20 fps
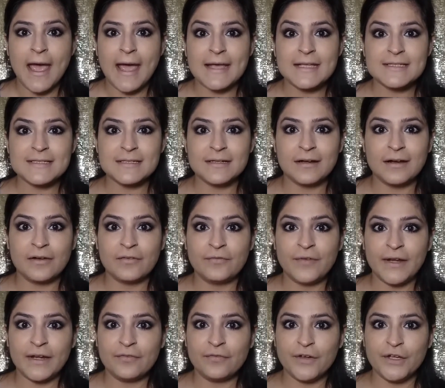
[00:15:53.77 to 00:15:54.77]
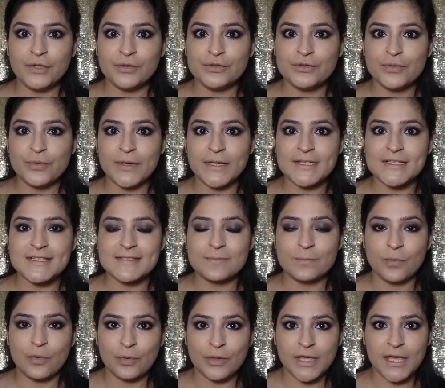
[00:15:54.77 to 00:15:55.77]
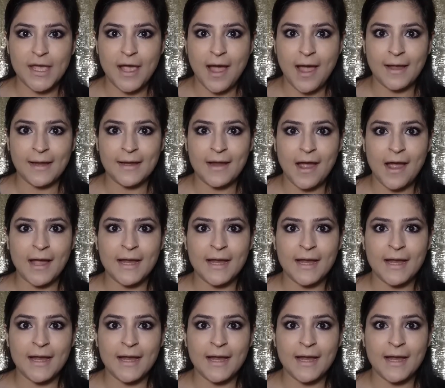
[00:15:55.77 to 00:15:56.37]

as whenever you're doing smoky eye,